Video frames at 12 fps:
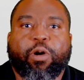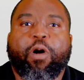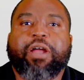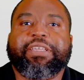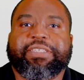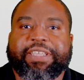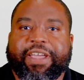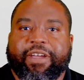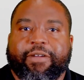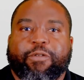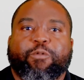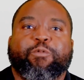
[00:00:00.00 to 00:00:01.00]
God is there,
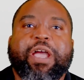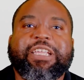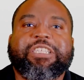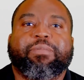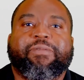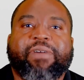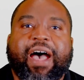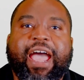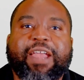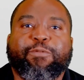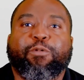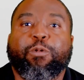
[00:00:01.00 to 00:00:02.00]
ready to
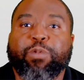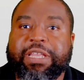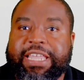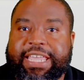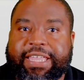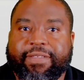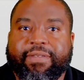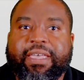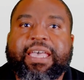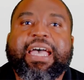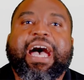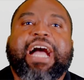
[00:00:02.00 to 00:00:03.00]
provide what we need.
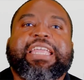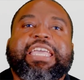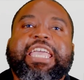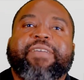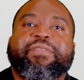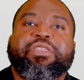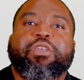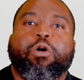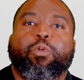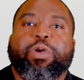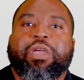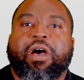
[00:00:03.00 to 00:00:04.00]
And even though
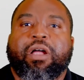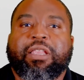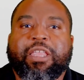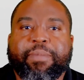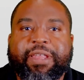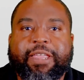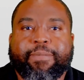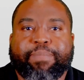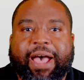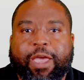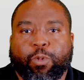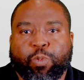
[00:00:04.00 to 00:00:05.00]
we are limited
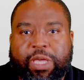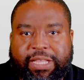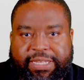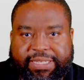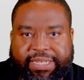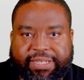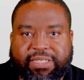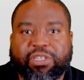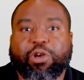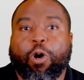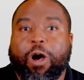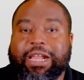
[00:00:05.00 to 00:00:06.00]
by weaknesses,
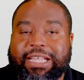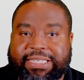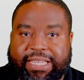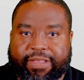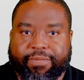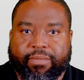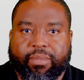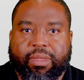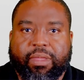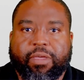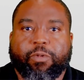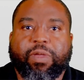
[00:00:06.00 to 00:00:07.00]
God isn't.
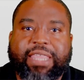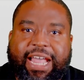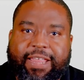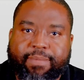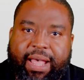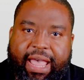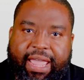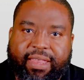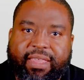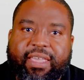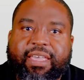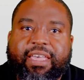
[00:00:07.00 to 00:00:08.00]
With that in mind,
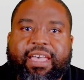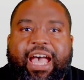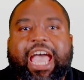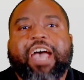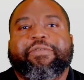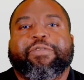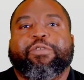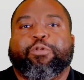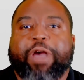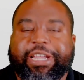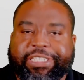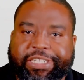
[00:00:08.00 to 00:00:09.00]
I have a few
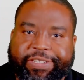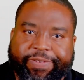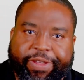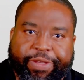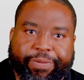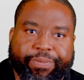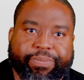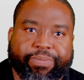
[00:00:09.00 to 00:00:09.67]
questions for you.